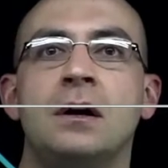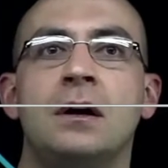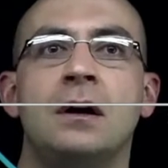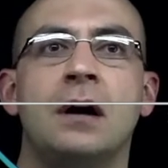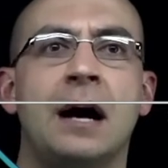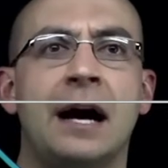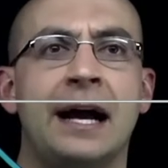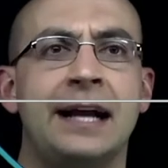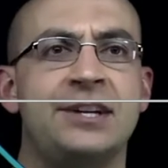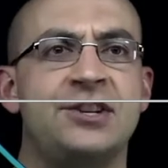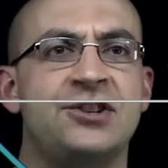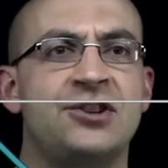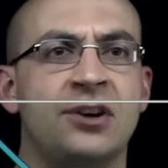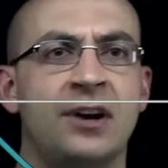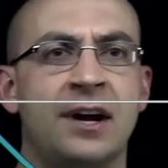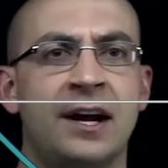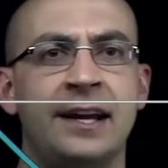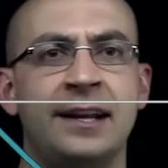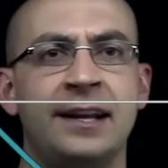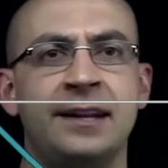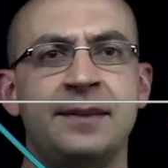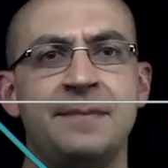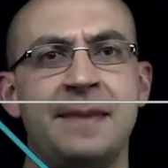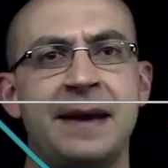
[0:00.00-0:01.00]
I try
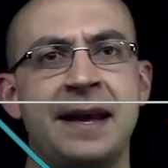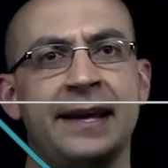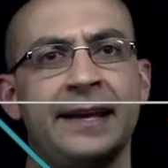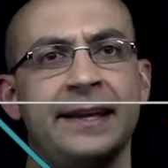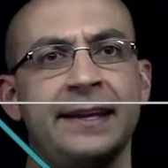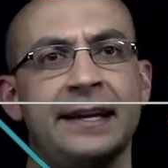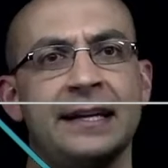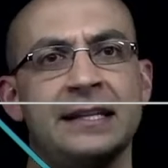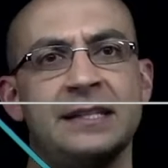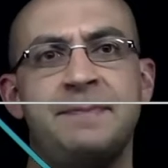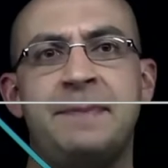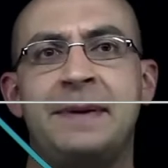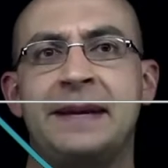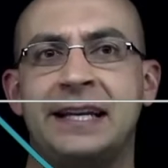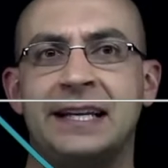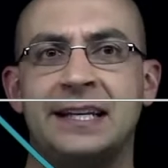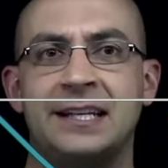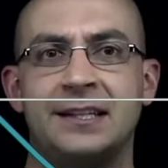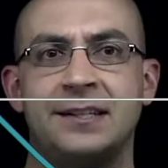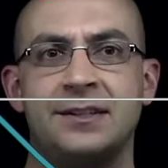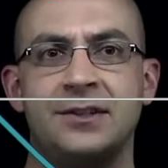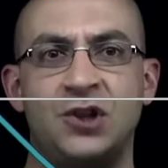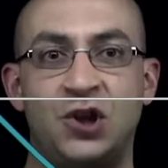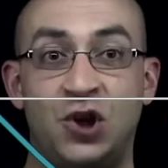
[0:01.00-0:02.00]
to make it as big
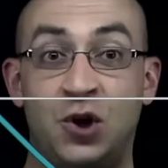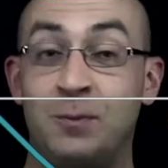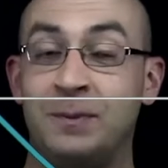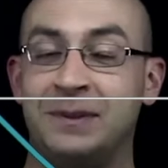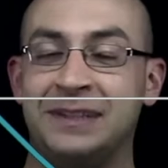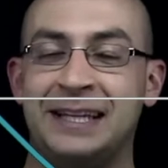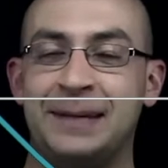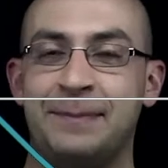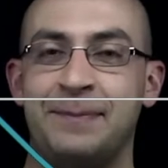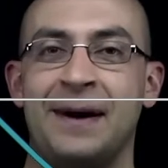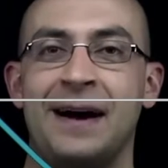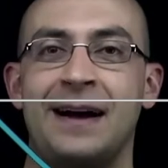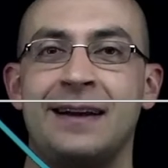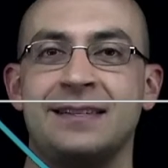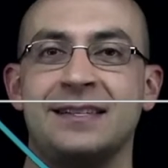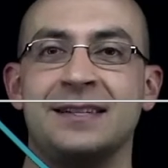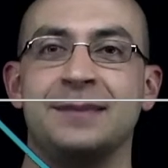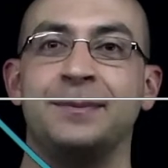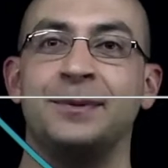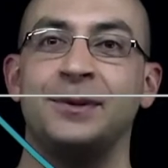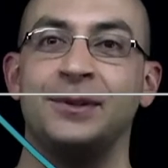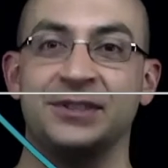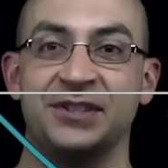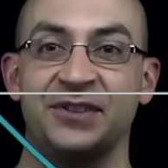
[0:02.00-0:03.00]
as humanly
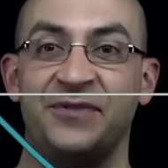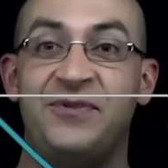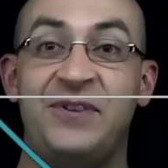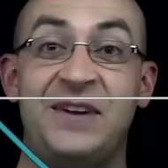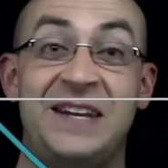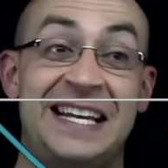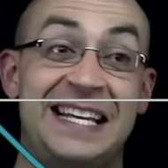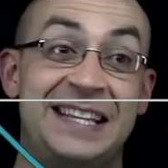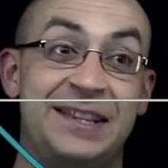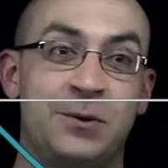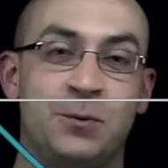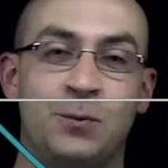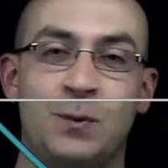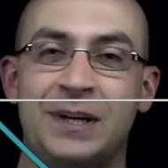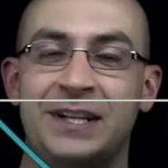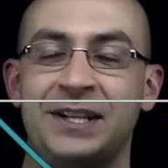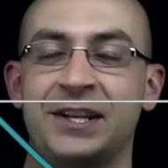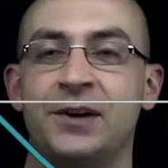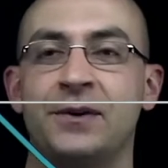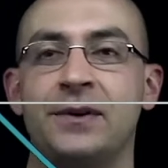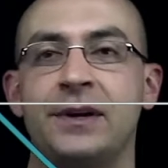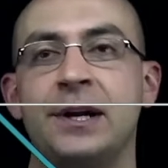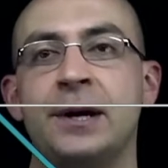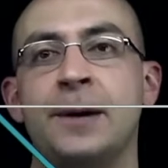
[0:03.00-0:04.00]
possible to fit in the
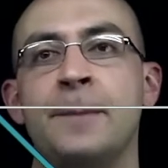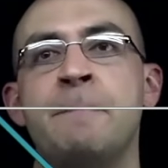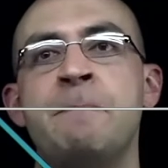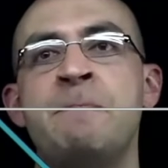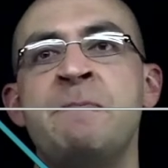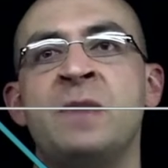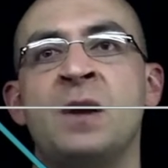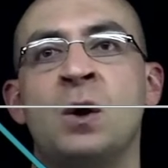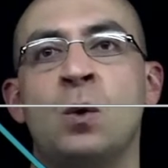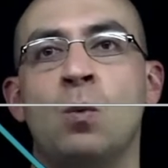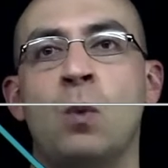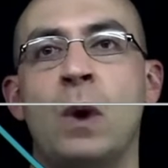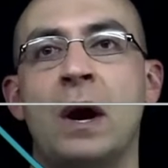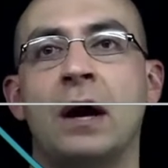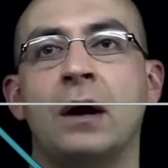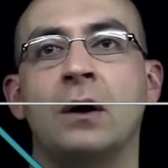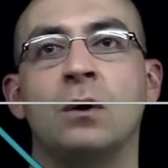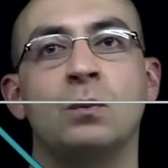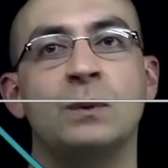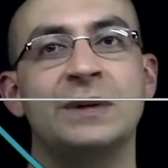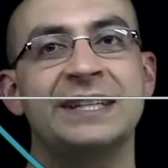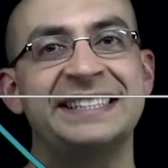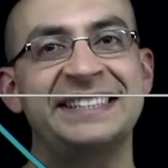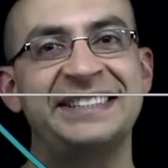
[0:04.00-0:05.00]
window here, where
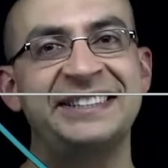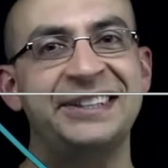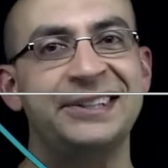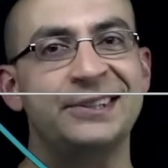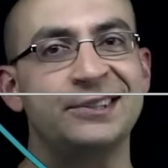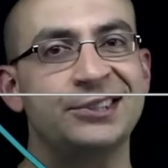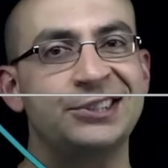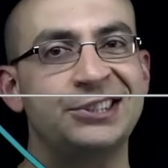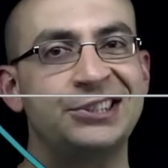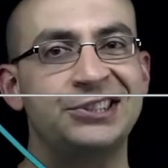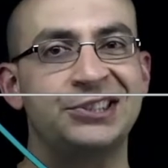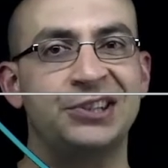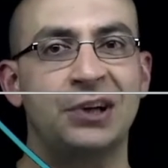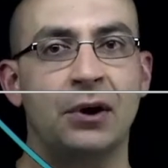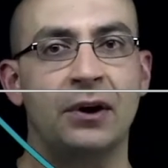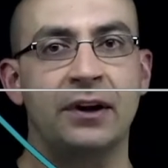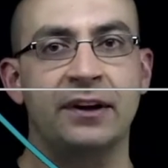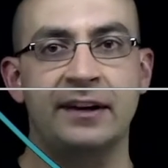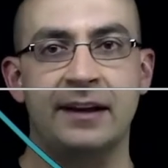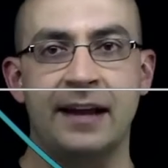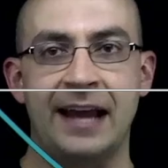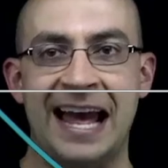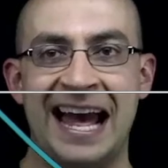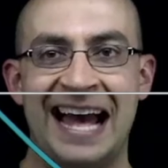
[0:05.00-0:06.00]
we still
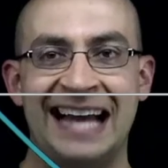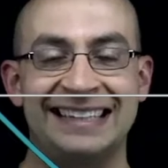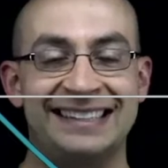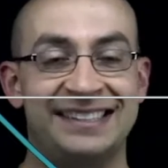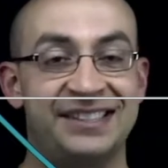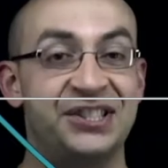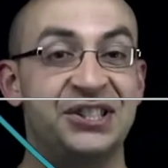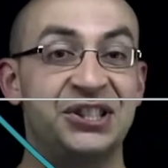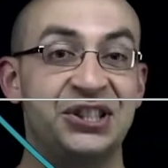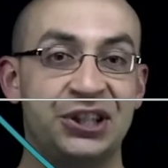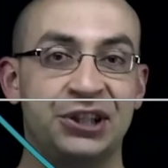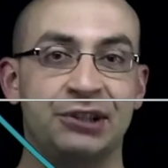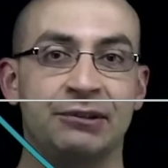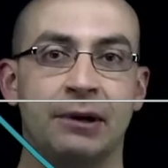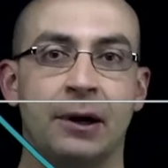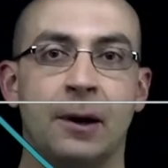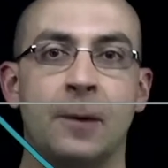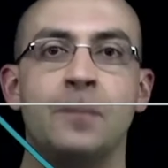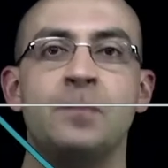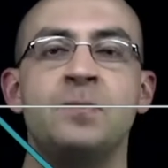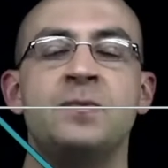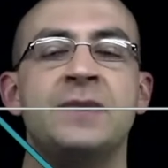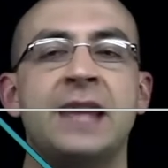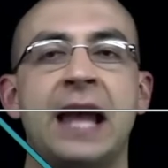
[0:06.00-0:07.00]
start at 0.
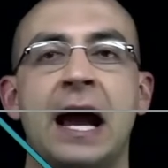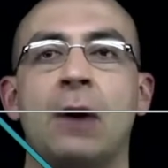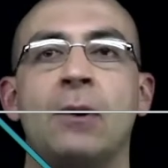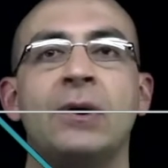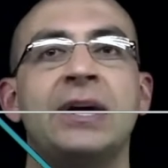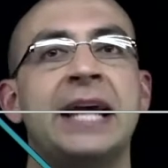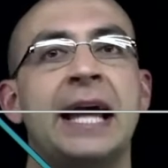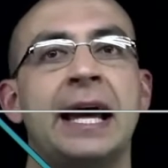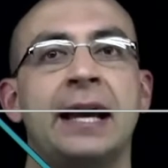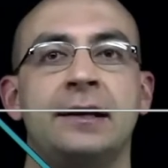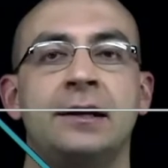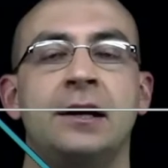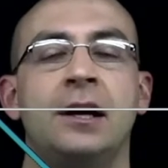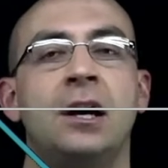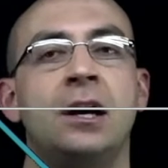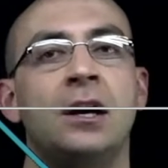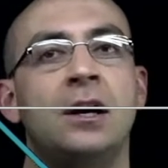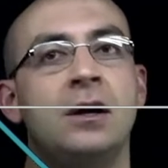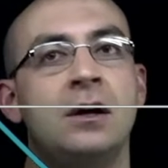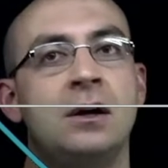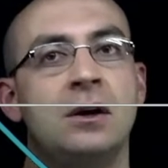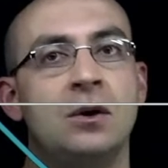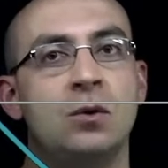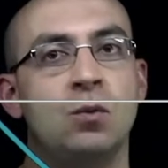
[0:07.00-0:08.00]
Now again,
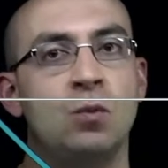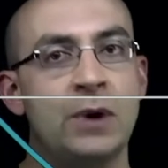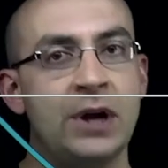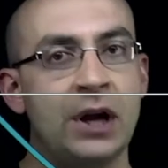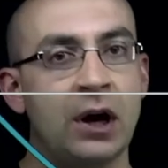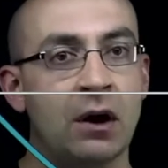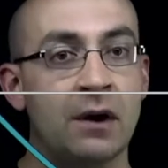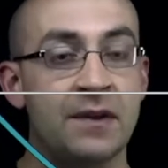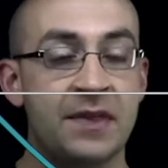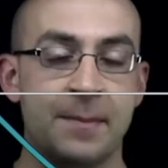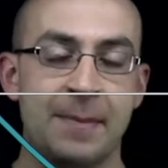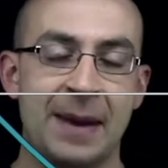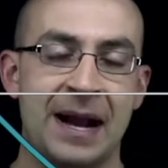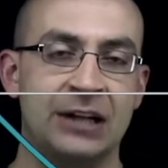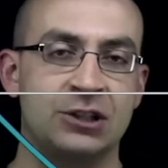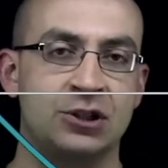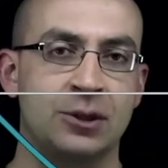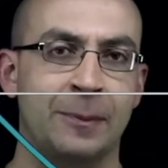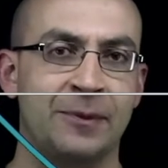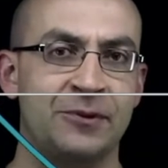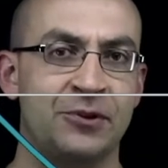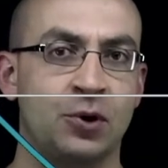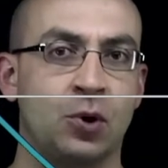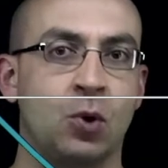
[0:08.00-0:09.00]
we are on the backdrop
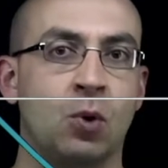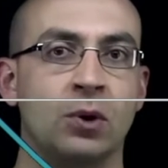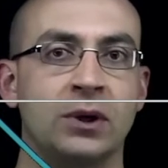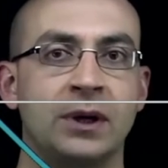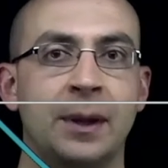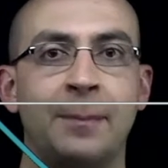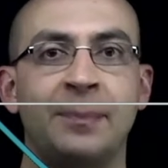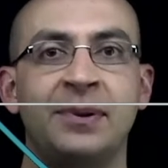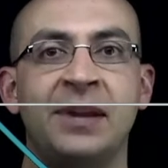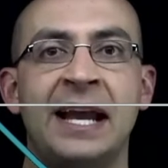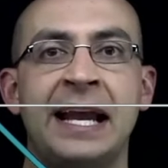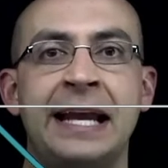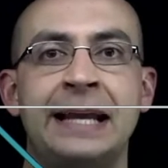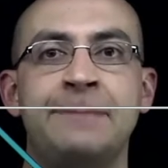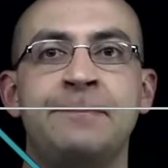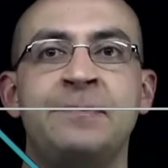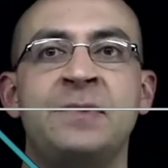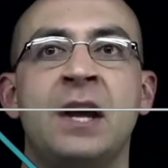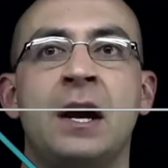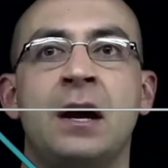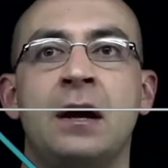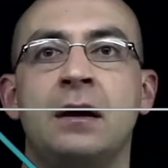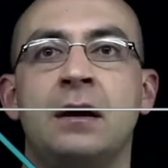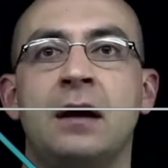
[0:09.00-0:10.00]
of the coordinate plane,
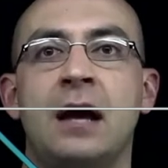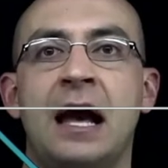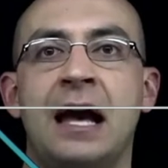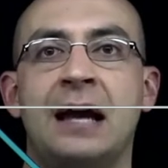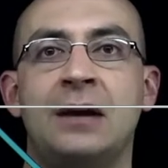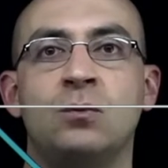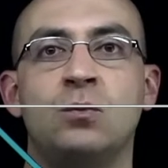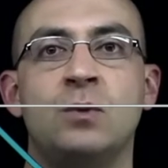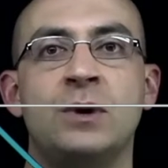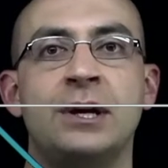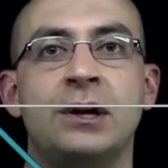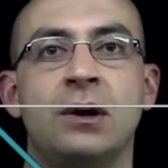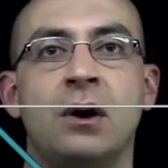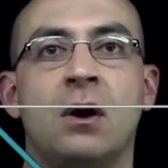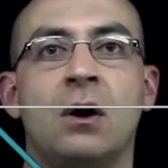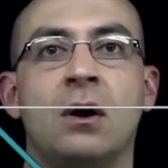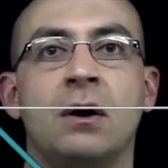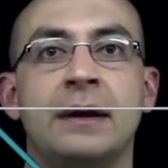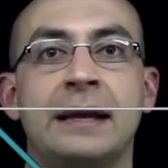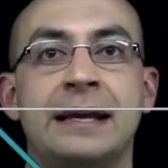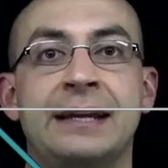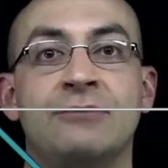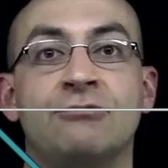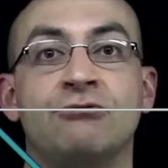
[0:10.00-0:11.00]
and we are
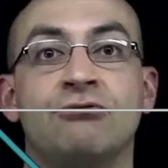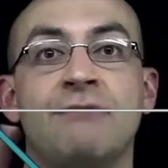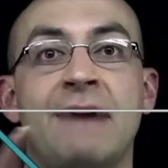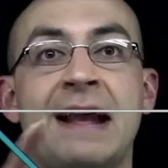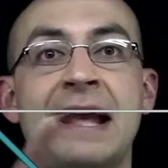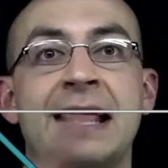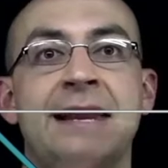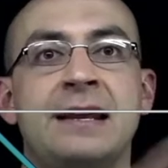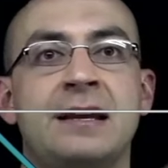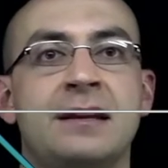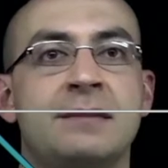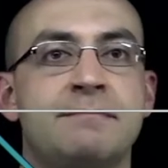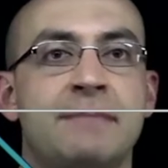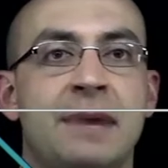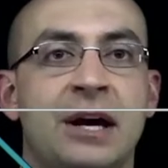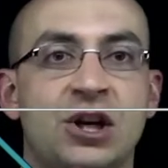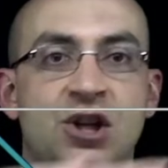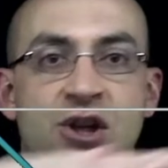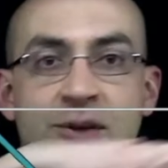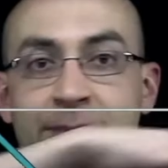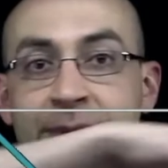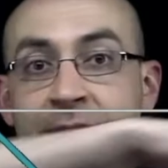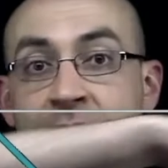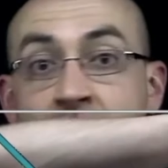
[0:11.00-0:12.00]
in radian
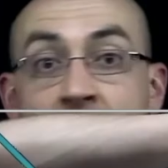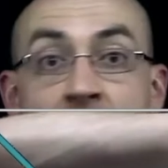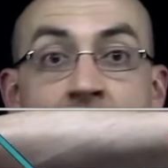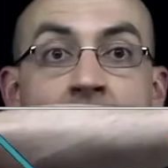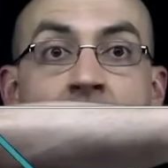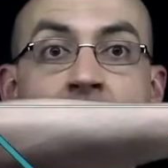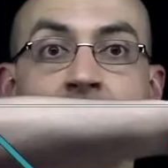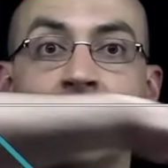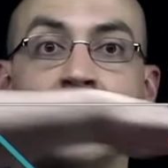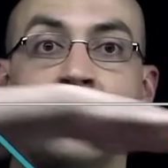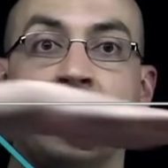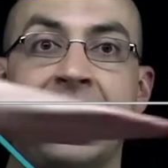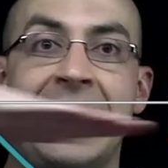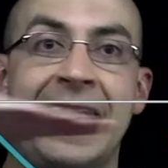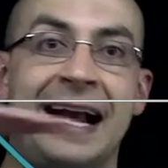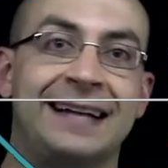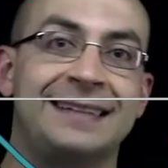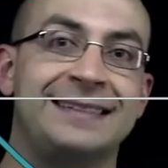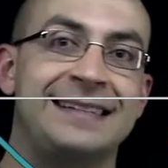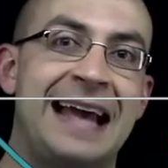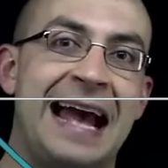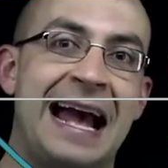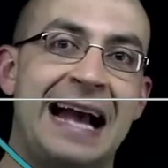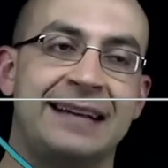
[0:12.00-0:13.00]
measurement on our
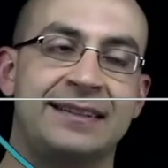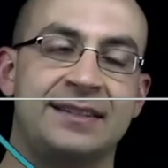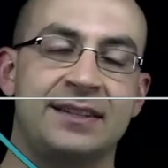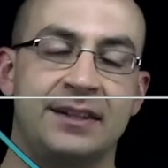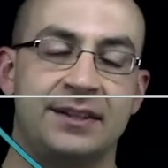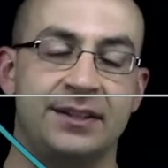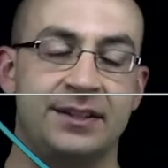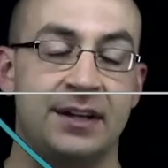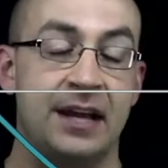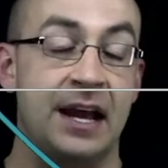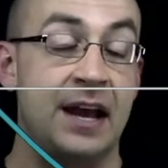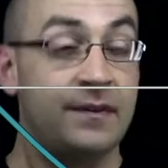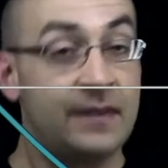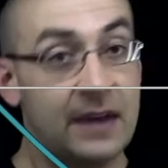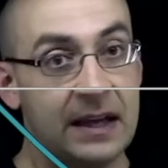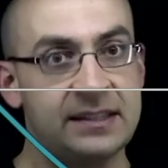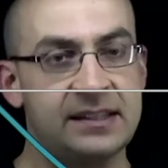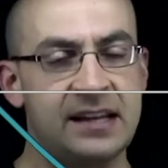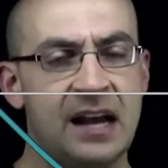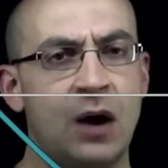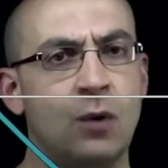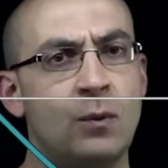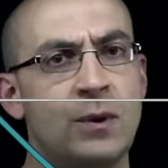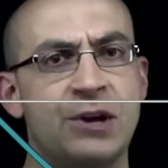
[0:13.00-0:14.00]
x-axis. And that's
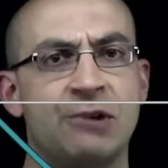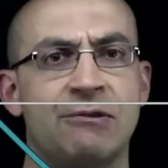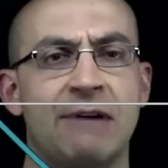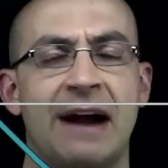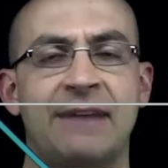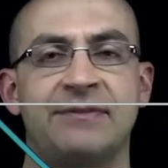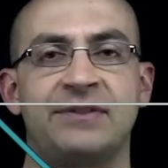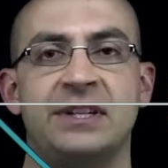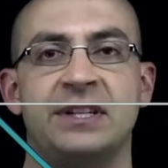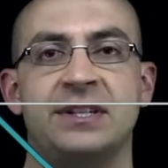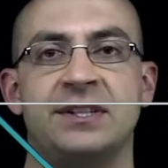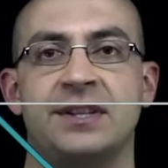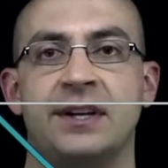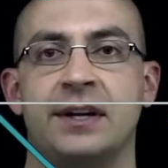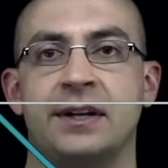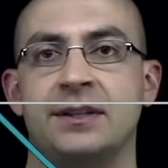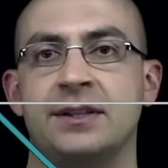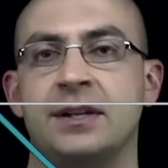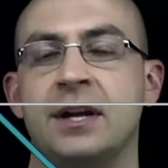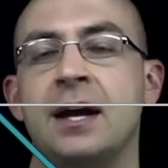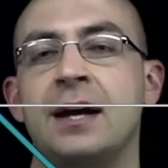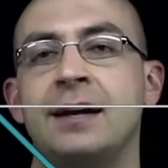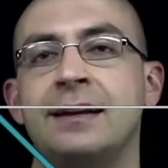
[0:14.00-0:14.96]
how we graph these things.